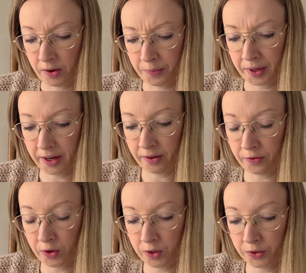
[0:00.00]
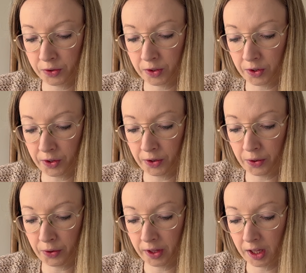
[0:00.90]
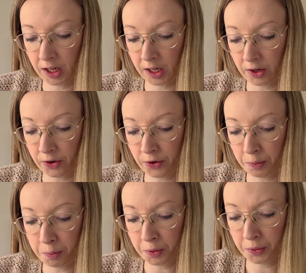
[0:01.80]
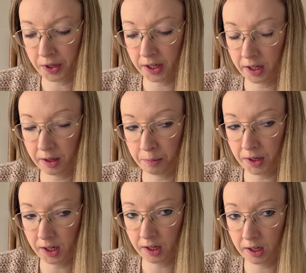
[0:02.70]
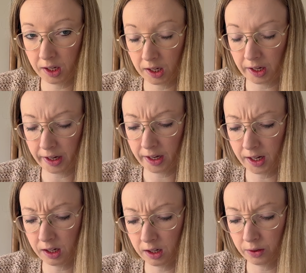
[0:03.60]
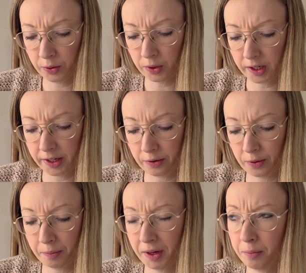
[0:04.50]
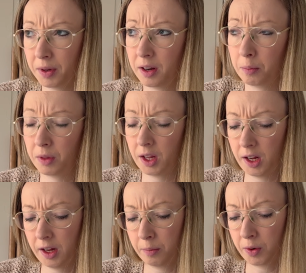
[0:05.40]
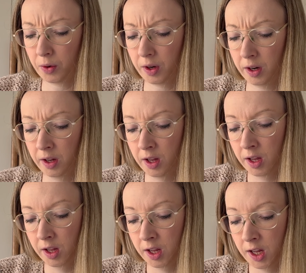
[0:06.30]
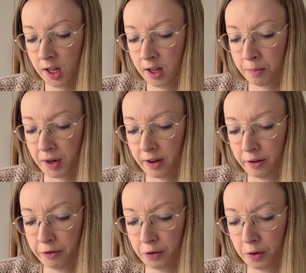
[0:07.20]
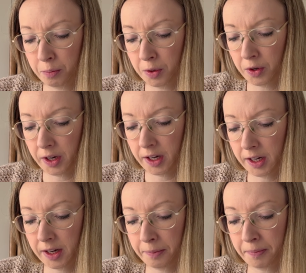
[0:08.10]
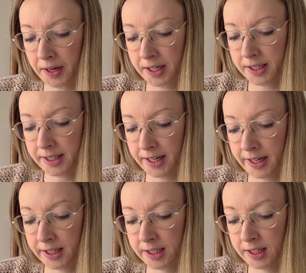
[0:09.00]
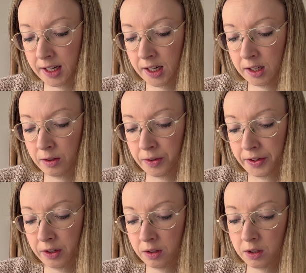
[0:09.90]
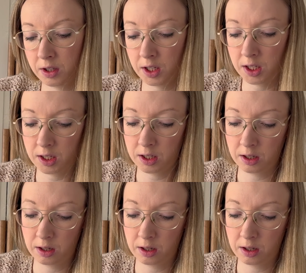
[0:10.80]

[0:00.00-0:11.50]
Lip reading: kind of also started to rethink the other project a bit. I do like the ribbing, but I'm thinking about the pattern for the body, that I might change that to another stitch.